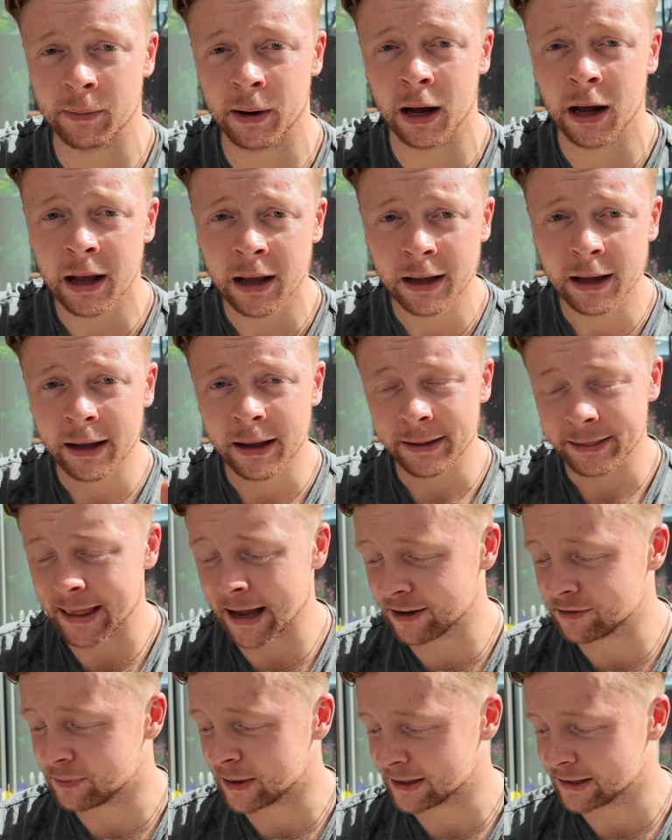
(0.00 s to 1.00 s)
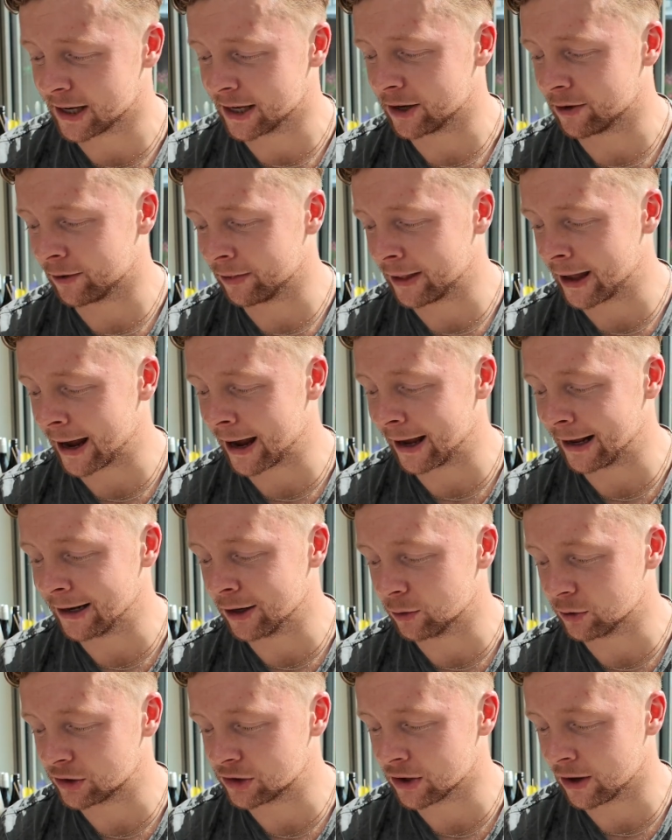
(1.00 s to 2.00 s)
But that's my take on that, a
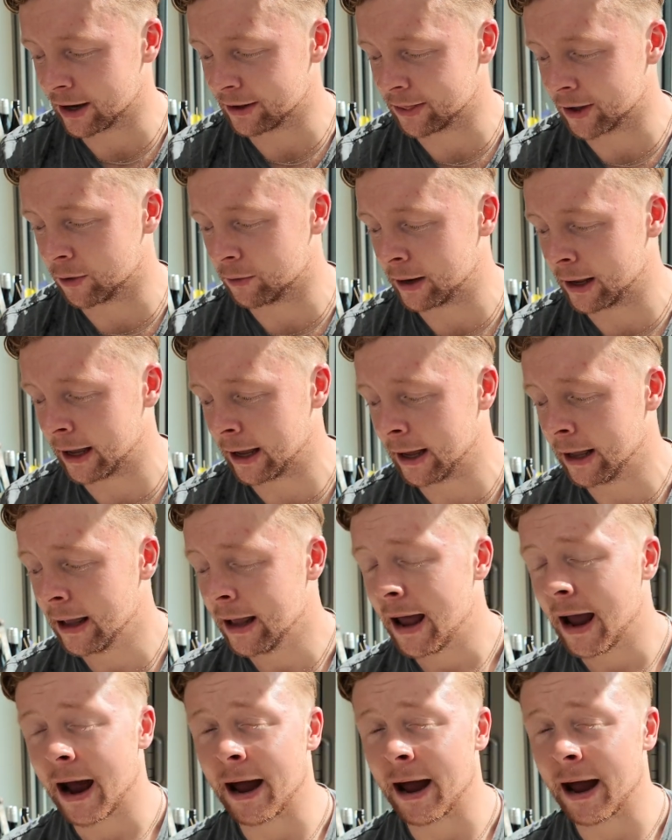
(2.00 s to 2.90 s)
little side note there.